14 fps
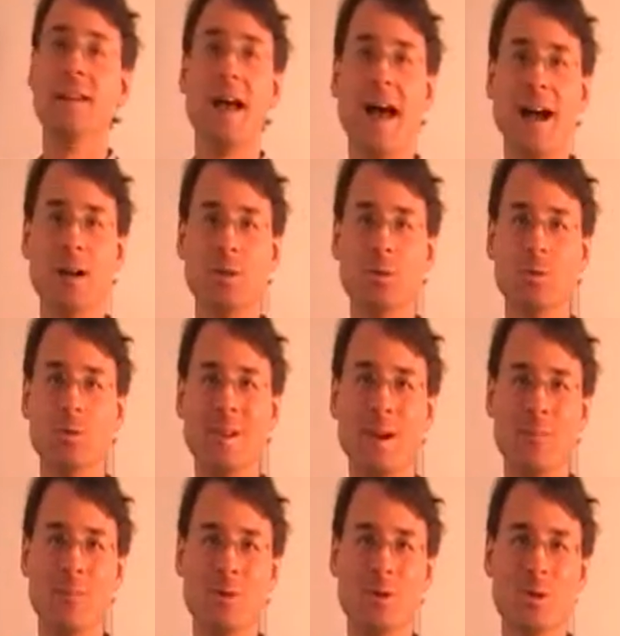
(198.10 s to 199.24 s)
the actual
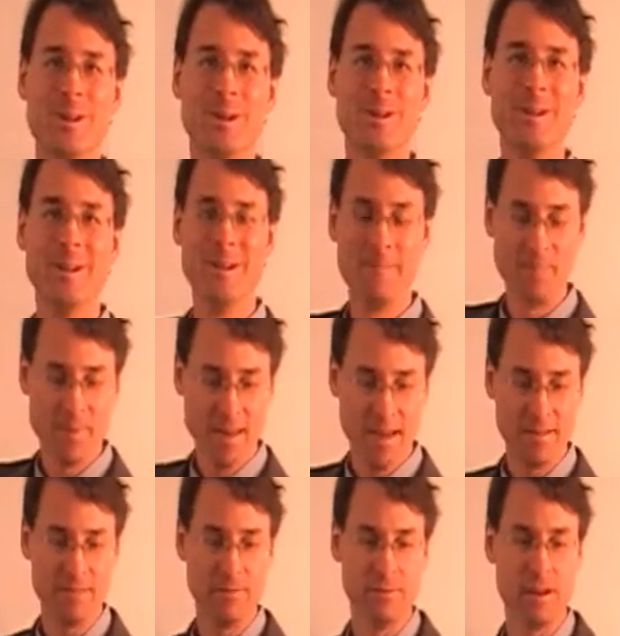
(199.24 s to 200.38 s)
temperature,
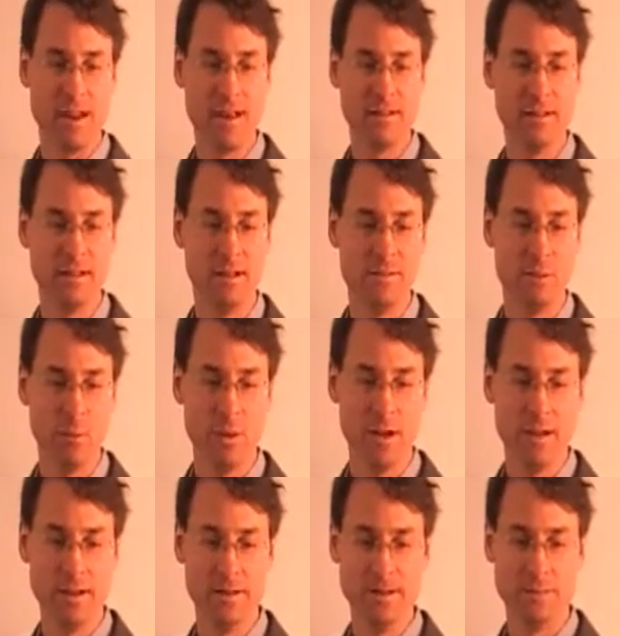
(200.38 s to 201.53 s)
and the velocity of the
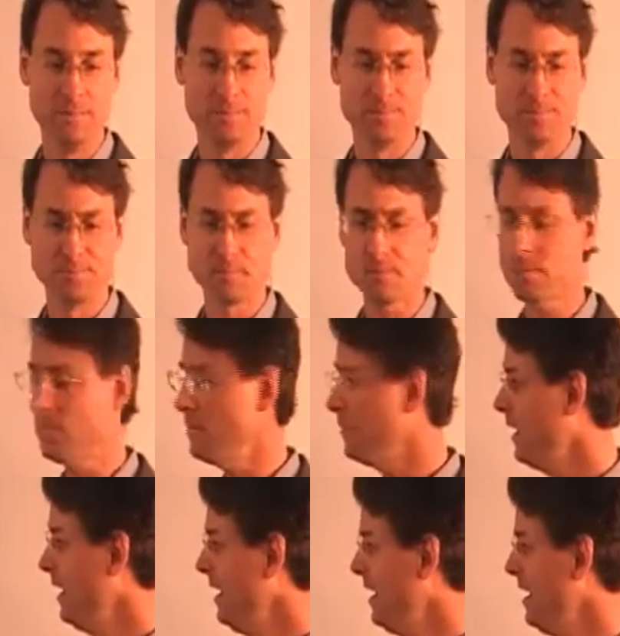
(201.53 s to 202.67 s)
wind.
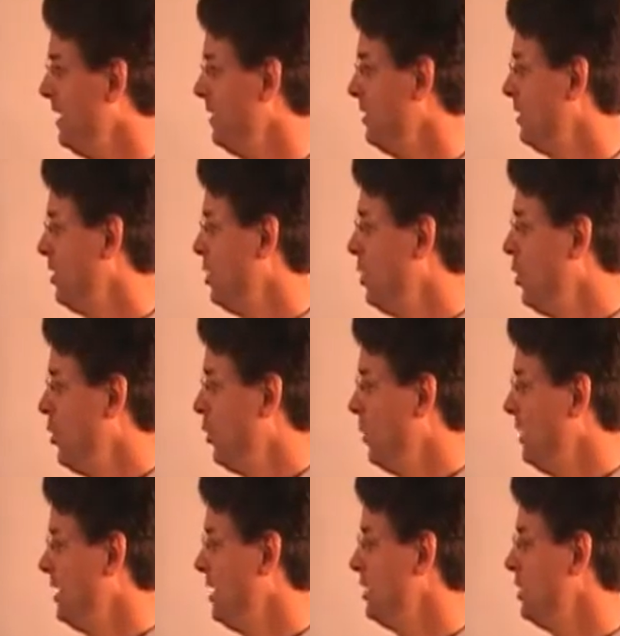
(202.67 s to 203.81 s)
And
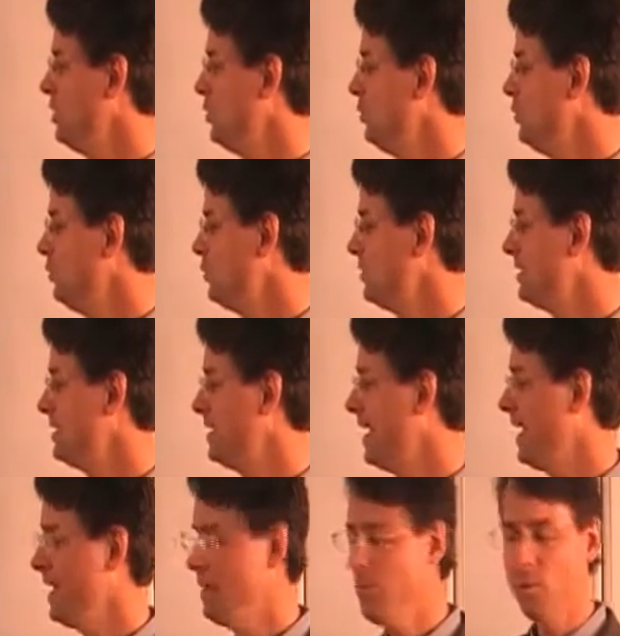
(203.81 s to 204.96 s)
we need to use the
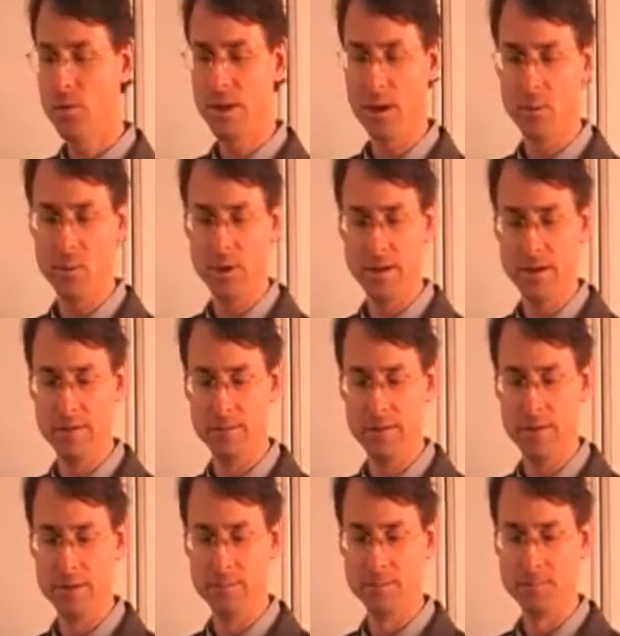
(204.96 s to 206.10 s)
table that we're
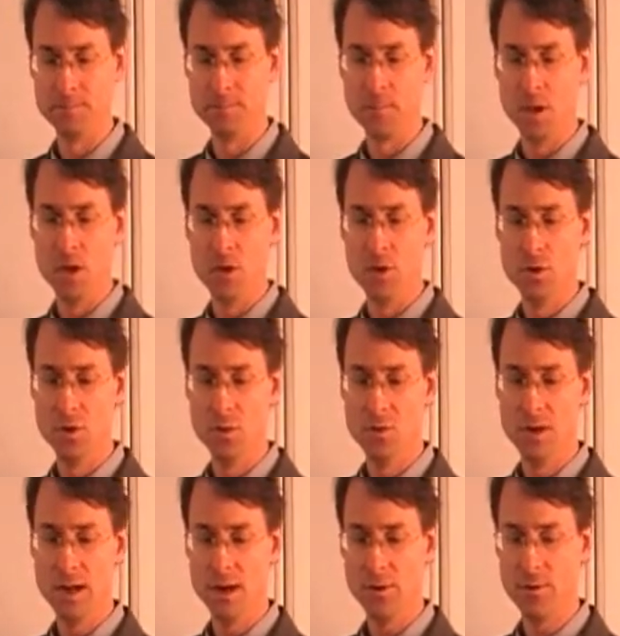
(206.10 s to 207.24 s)
given to
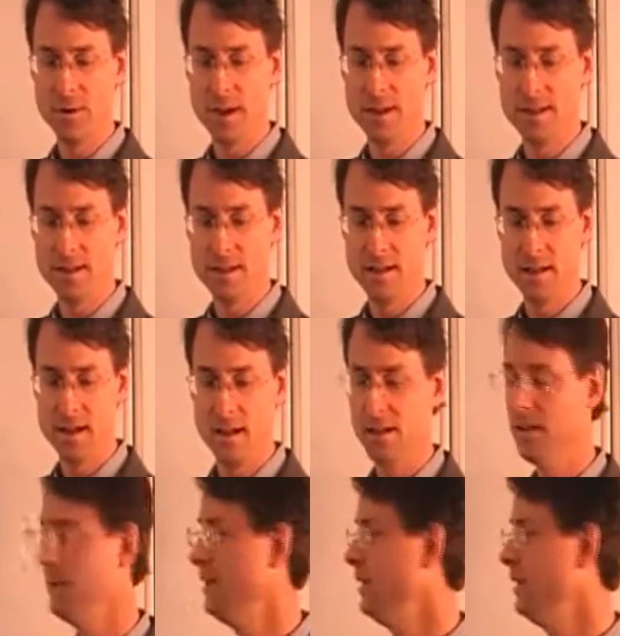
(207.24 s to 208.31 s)
generate a